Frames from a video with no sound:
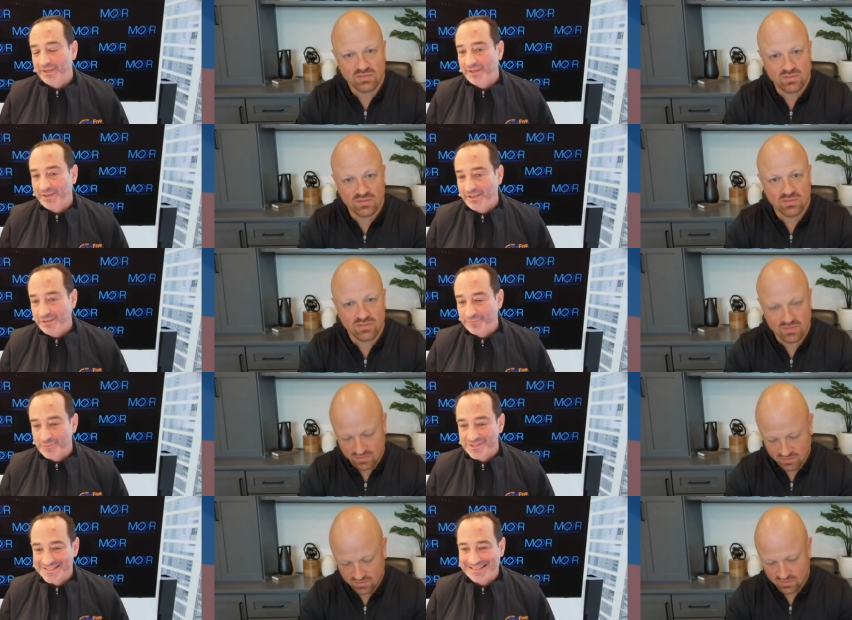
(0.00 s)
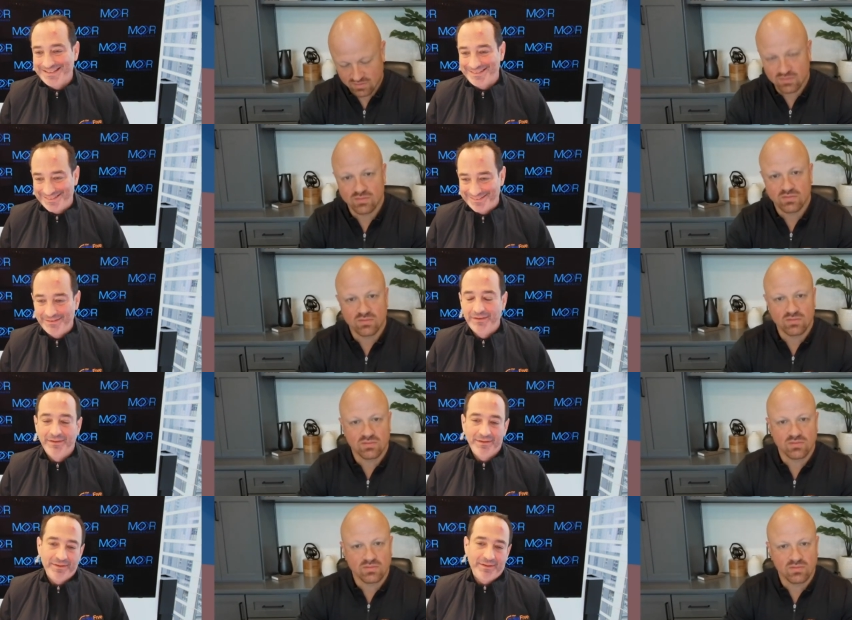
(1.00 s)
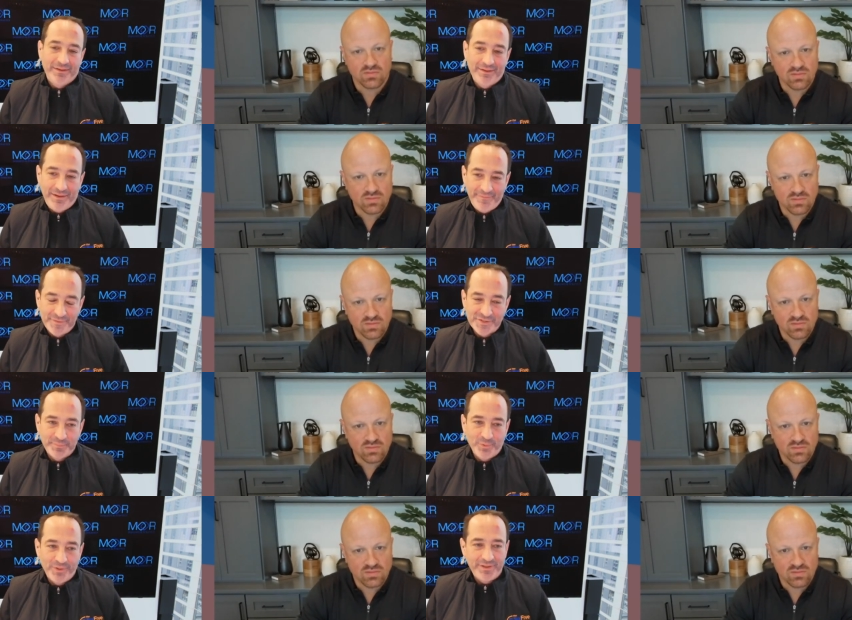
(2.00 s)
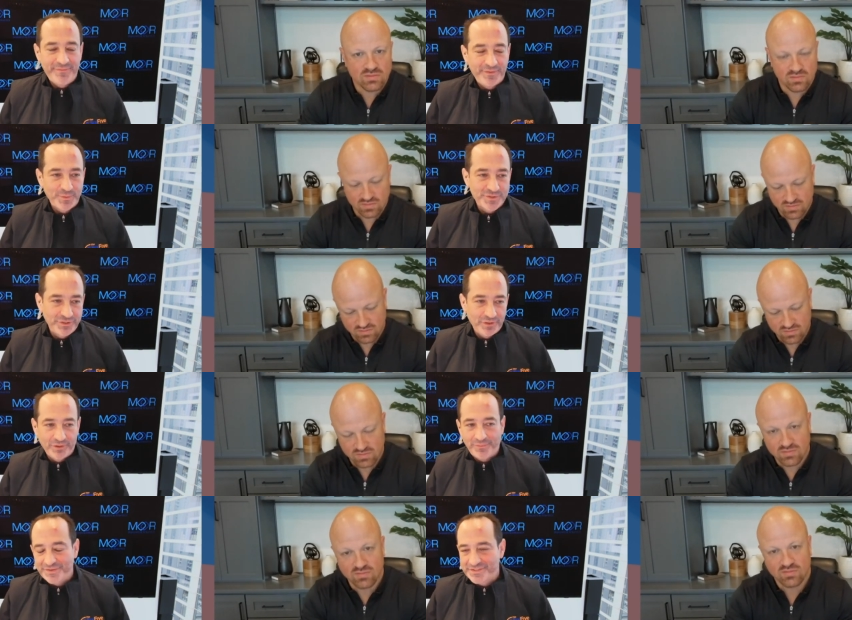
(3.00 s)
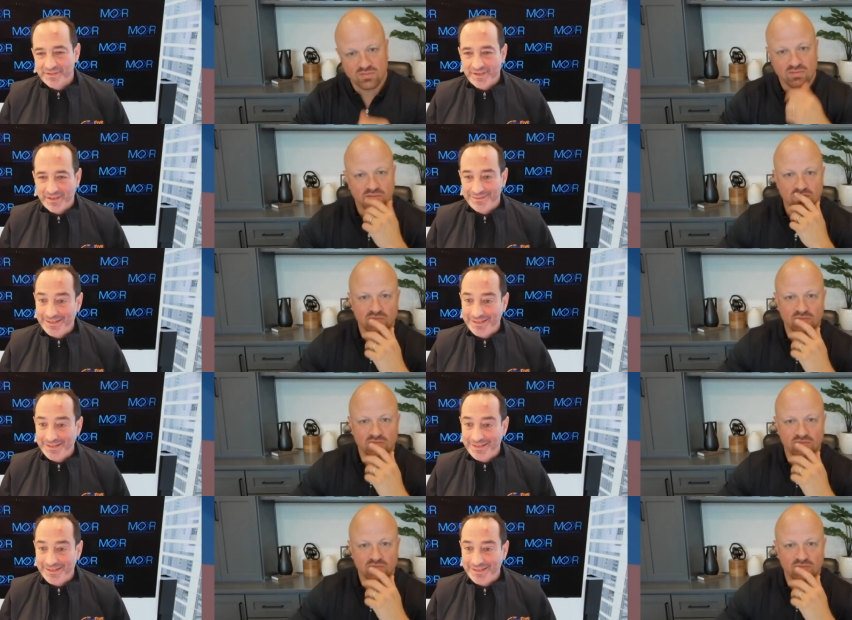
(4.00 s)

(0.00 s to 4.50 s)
Speaker 1: ai inference king uh, at this point. I think there was an article that said they had